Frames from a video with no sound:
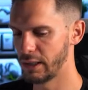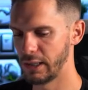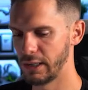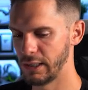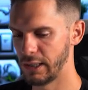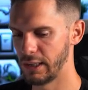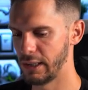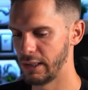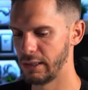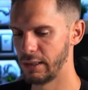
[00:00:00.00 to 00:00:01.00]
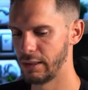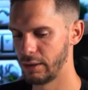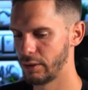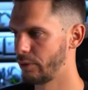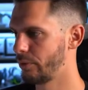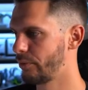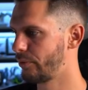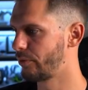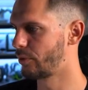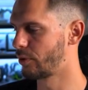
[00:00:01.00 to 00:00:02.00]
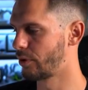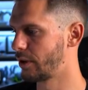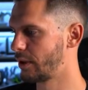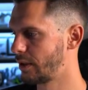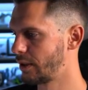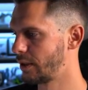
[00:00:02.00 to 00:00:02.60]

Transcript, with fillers: and then 4,